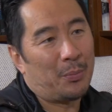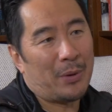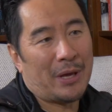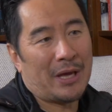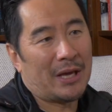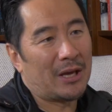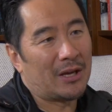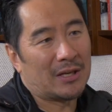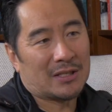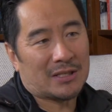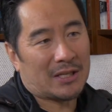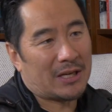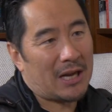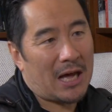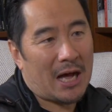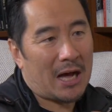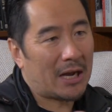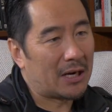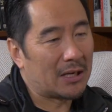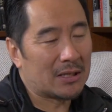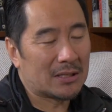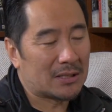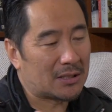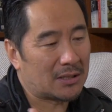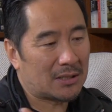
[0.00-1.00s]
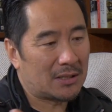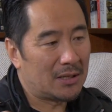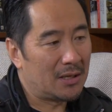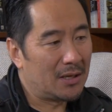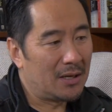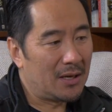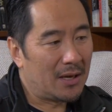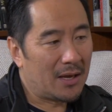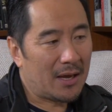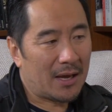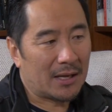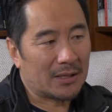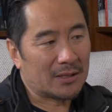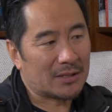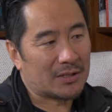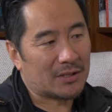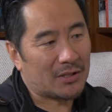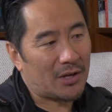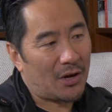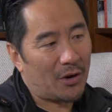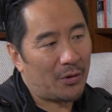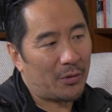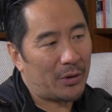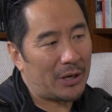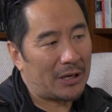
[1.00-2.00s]
being, as an artist. And
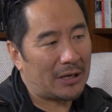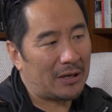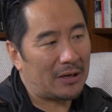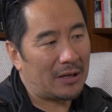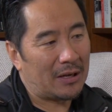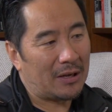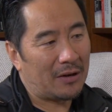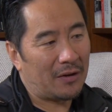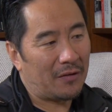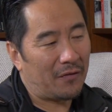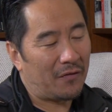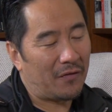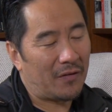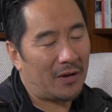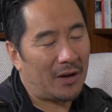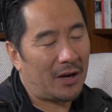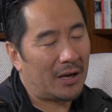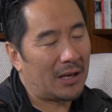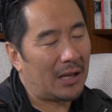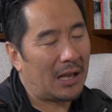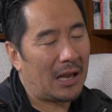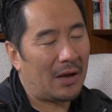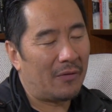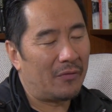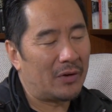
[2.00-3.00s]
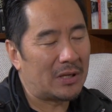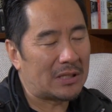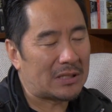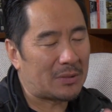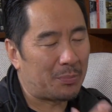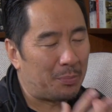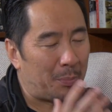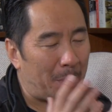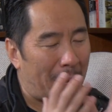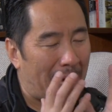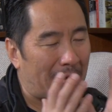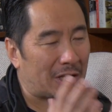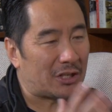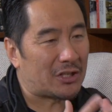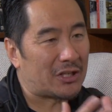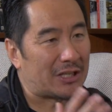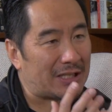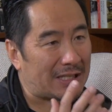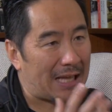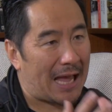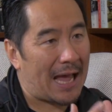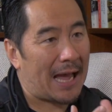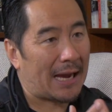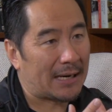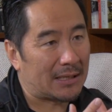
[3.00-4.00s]
so I love it as much
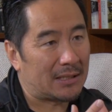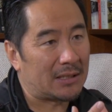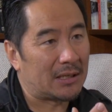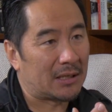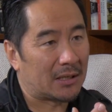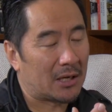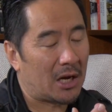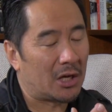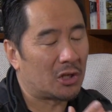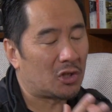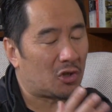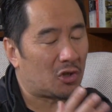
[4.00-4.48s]
as acting. I